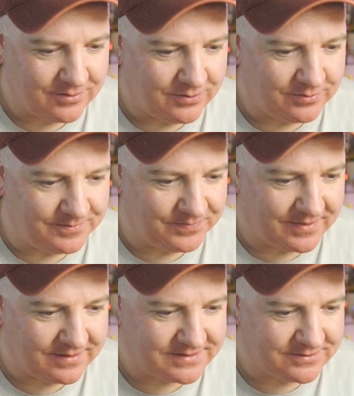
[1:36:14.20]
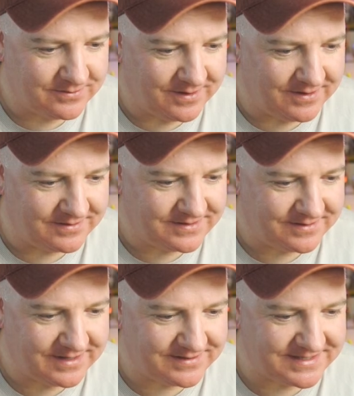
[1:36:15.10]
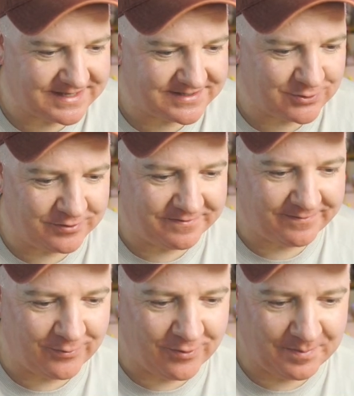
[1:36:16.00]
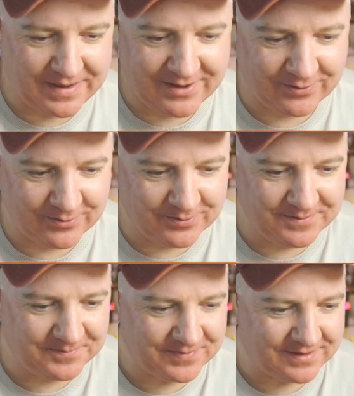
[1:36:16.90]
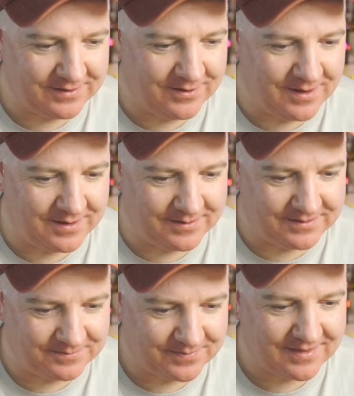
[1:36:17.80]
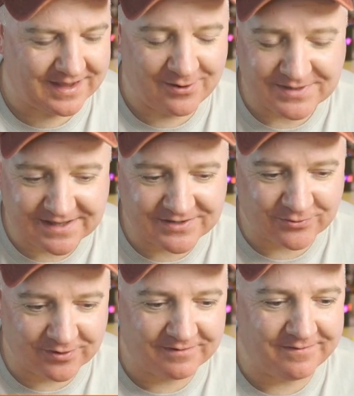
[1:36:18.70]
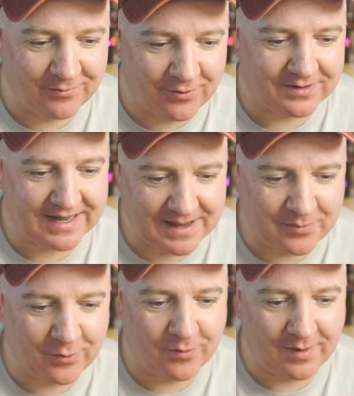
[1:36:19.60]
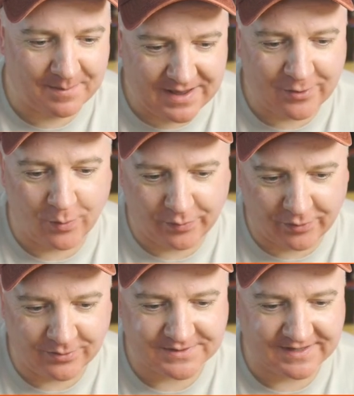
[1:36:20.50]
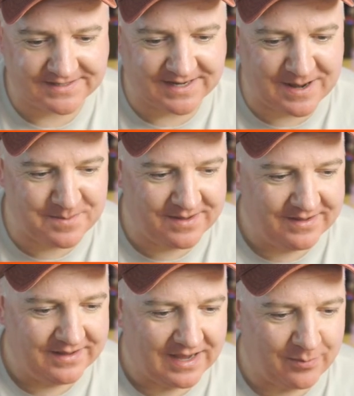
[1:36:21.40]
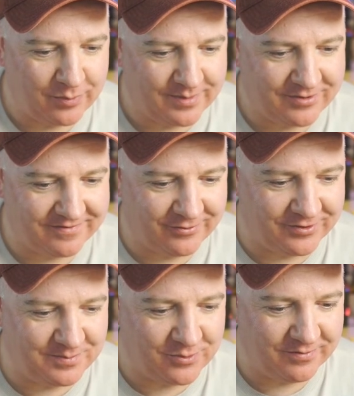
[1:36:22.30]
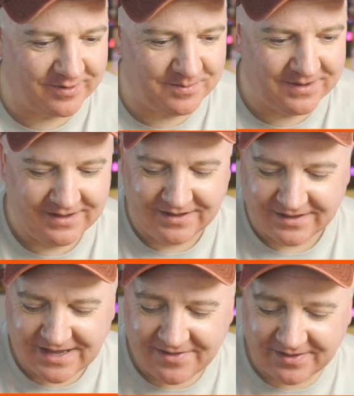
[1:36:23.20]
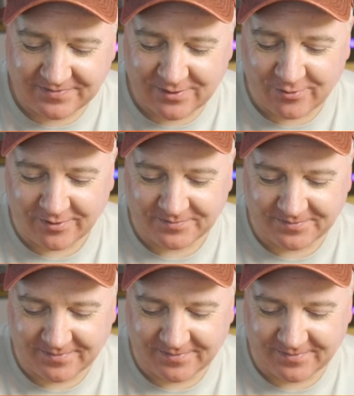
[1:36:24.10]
Cool. So uh, Dale says I scored four Pico. Uh, I always get this wrong. Four LiPo Amigo Pros this time. I probably should have ordered more of them. Yeah, they, they were